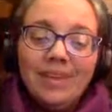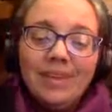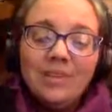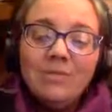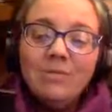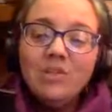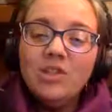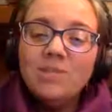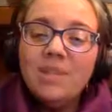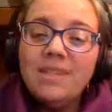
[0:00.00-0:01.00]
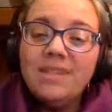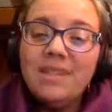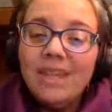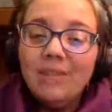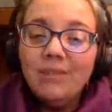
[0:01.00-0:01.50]
So we'll just be
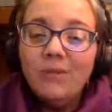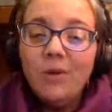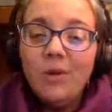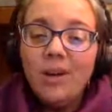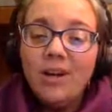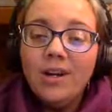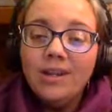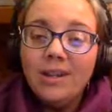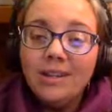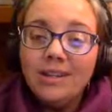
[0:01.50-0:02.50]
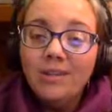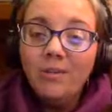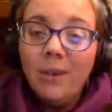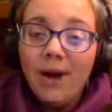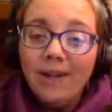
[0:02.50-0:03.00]
sitting for a little
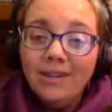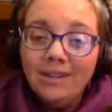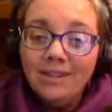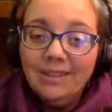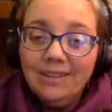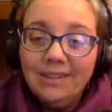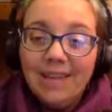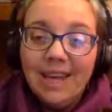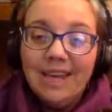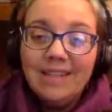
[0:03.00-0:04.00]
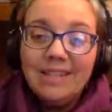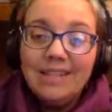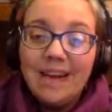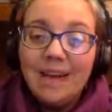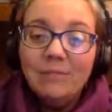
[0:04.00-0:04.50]
while and
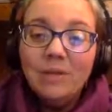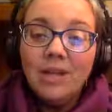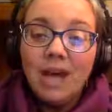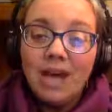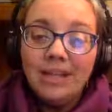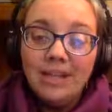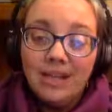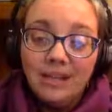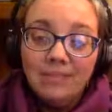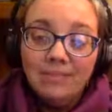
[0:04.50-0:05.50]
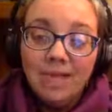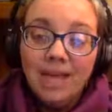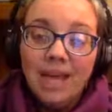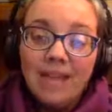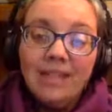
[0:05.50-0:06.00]
I will guide.
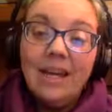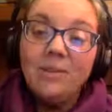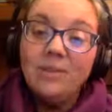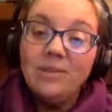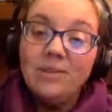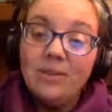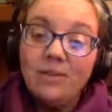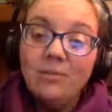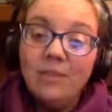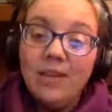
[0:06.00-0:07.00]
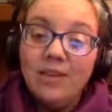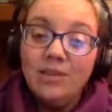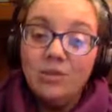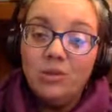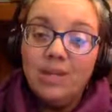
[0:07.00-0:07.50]
Again, I will start with a
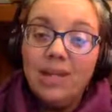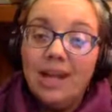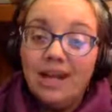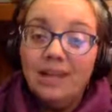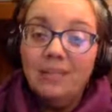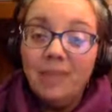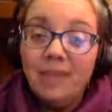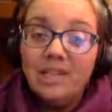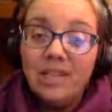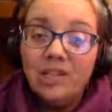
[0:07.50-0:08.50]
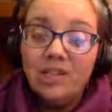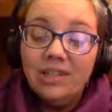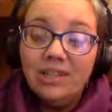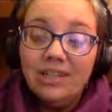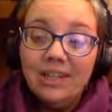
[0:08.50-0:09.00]
short guided
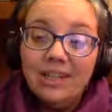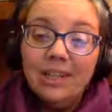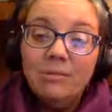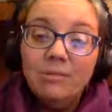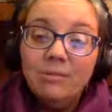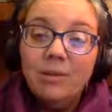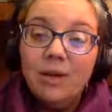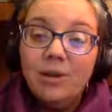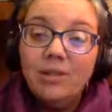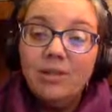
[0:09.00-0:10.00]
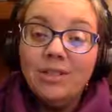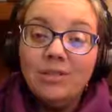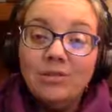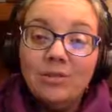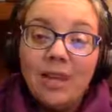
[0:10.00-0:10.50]
meditation and we will go
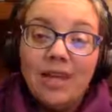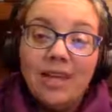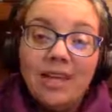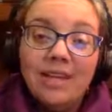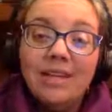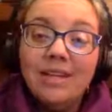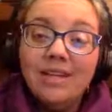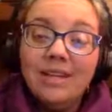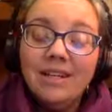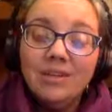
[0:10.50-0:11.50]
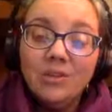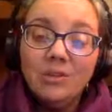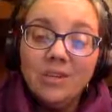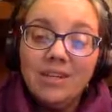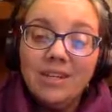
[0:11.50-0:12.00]
into a
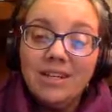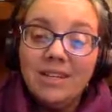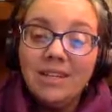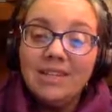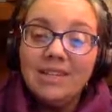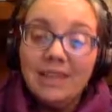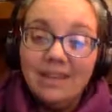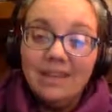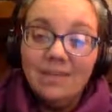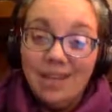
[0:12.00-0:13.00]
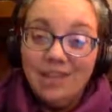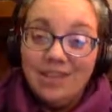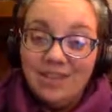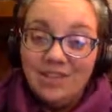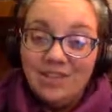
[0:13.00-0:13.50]
short silent
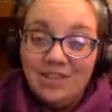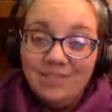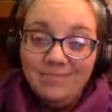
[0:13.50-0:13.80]
meditation.